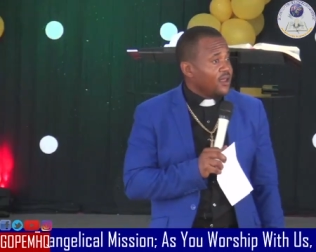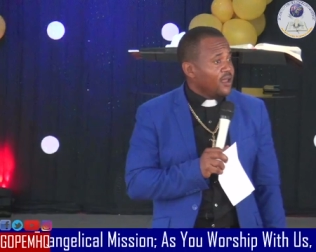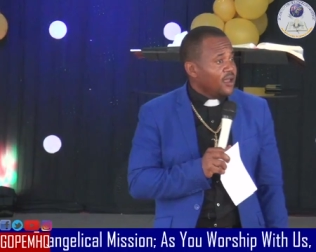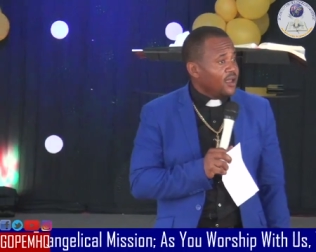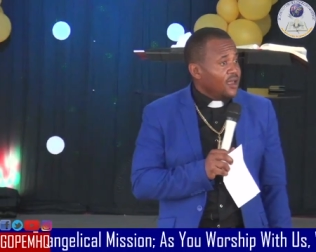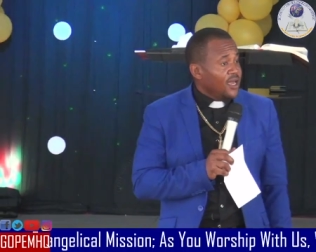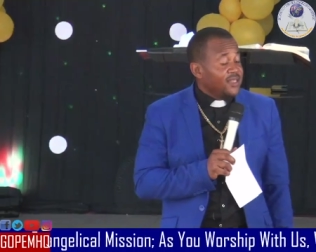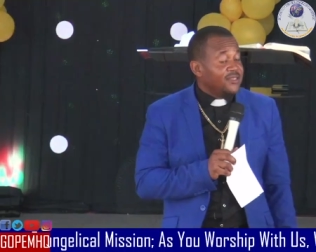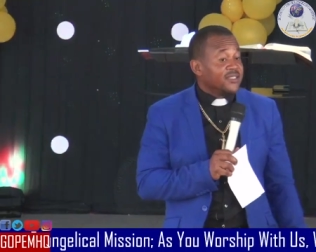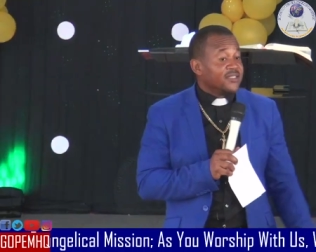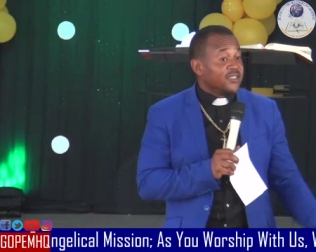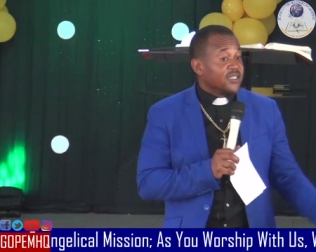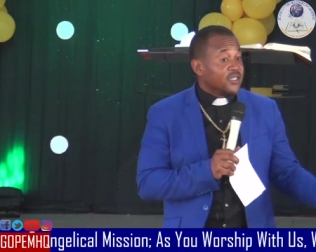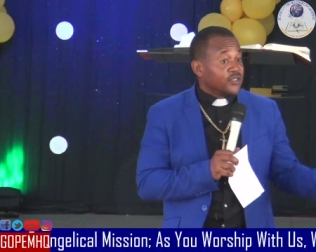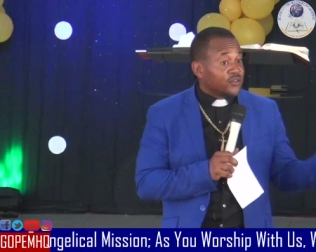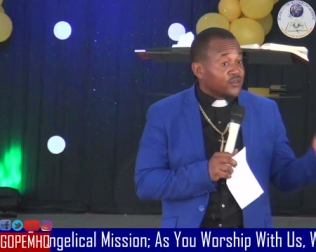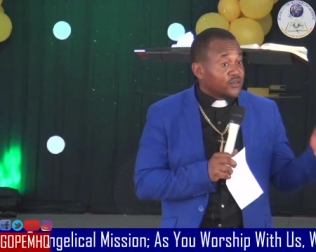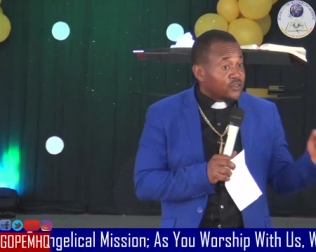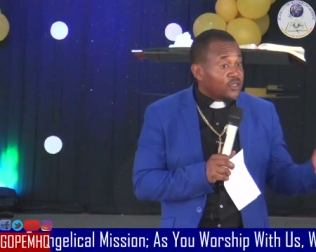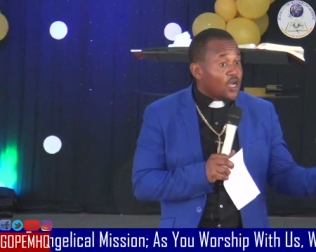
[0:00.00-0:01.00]
it is the
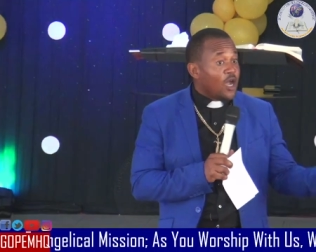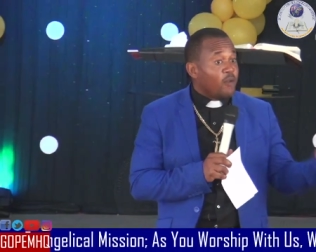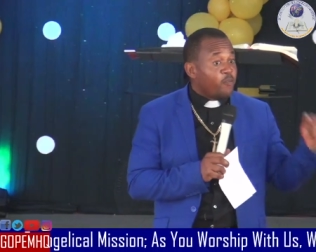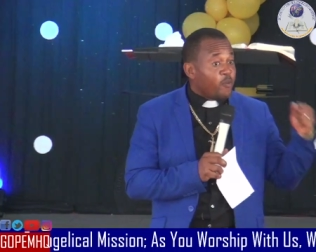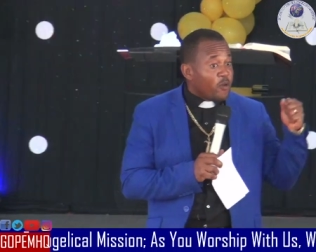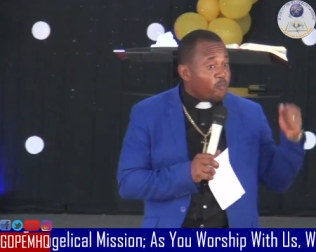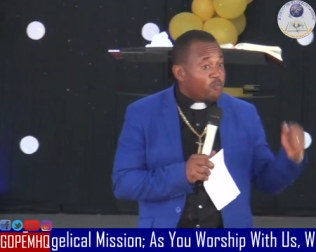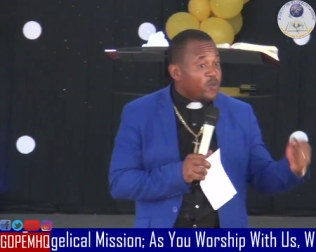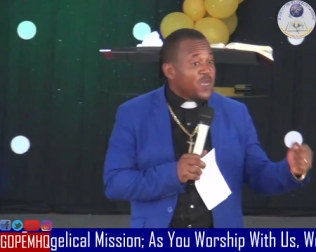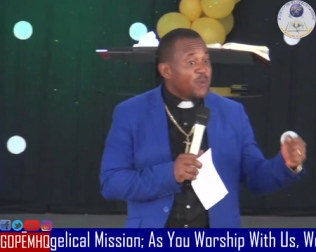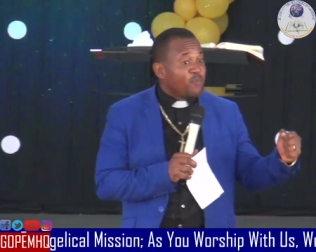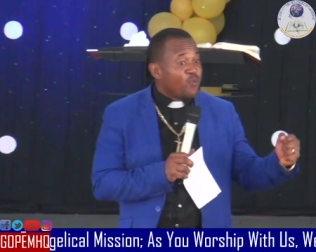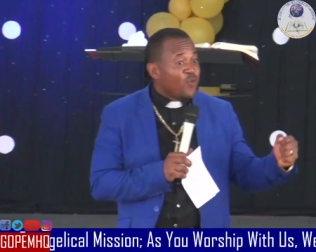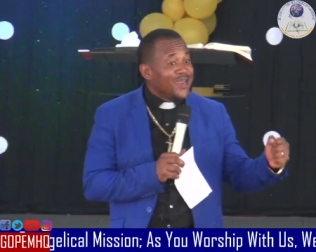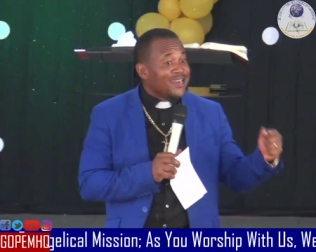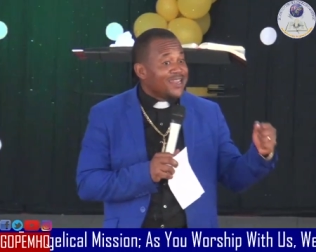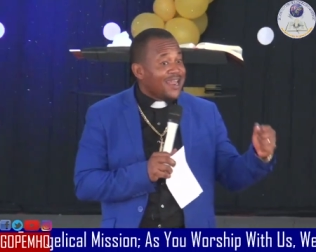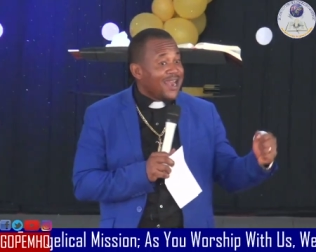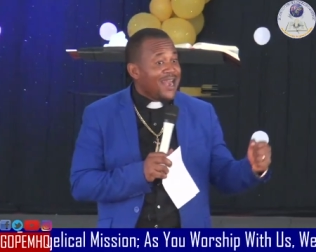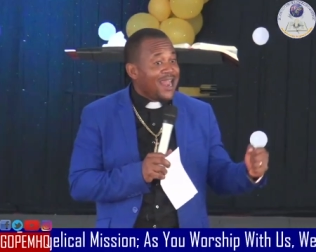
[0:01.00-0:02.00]
top people in
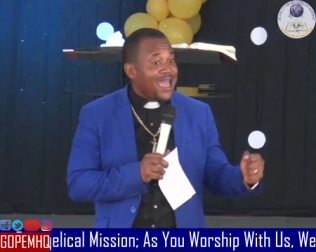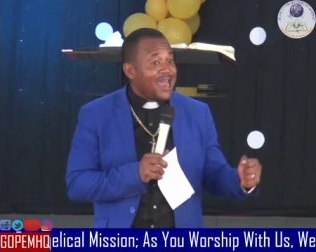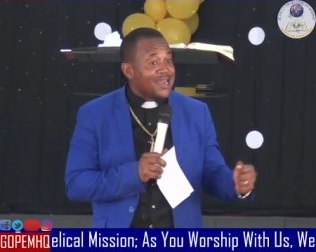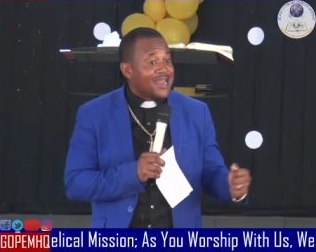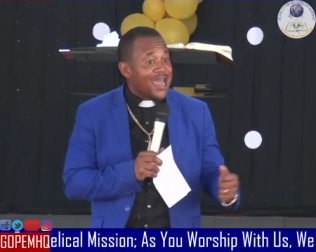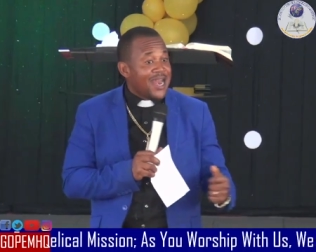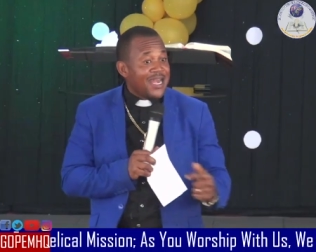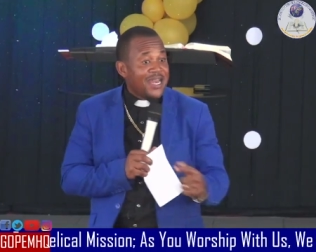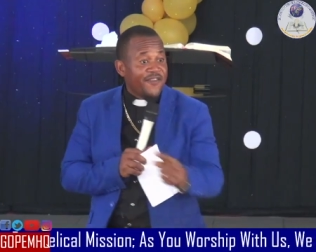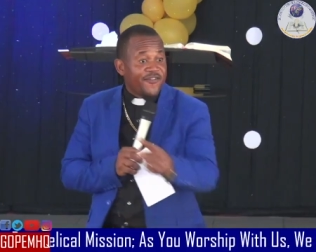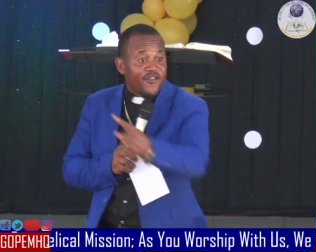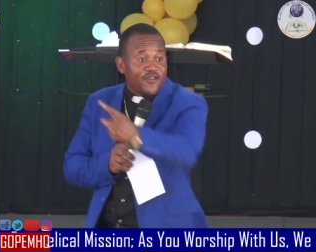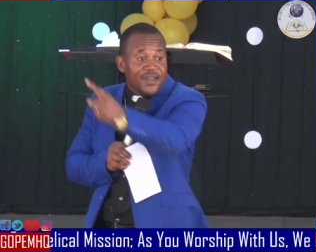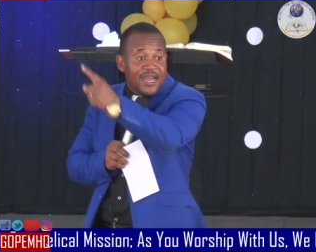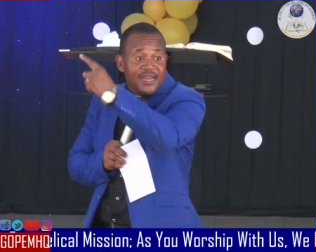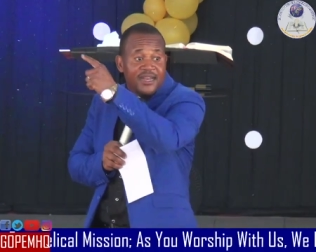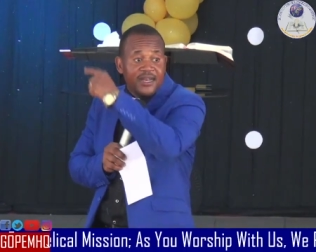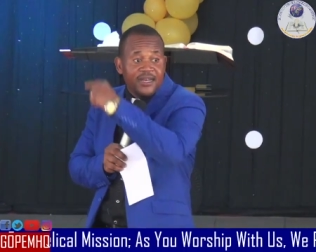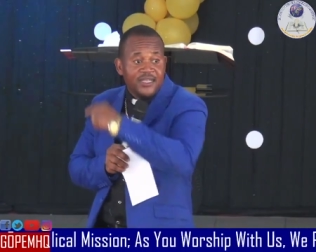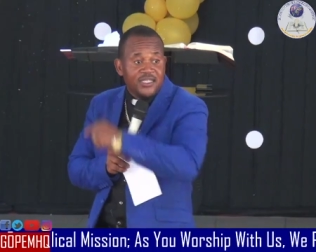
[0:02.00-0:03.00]
the land that lives on
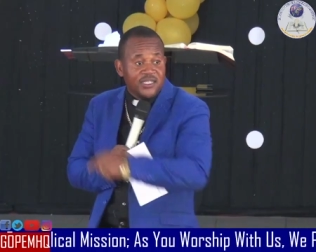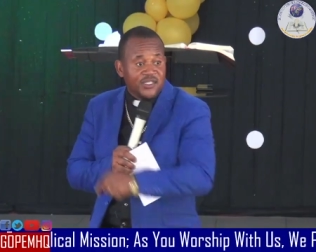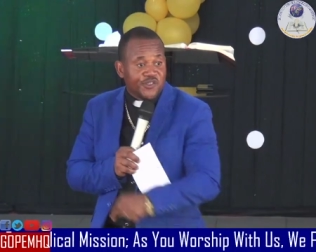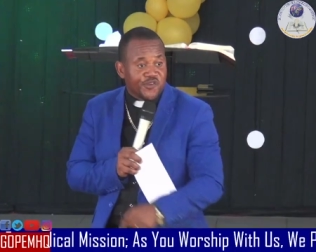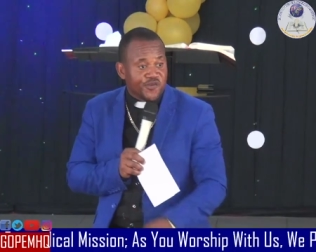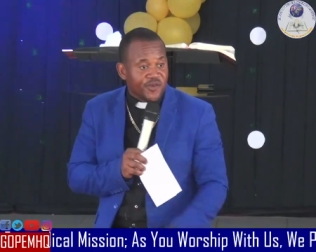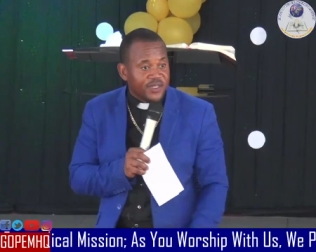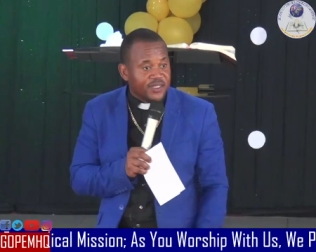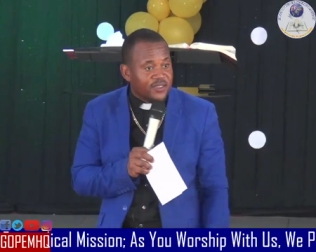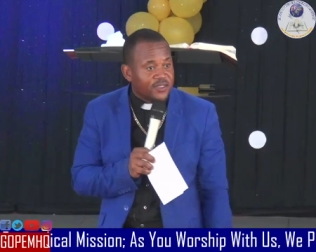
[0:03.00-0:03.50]
Adeniji Street.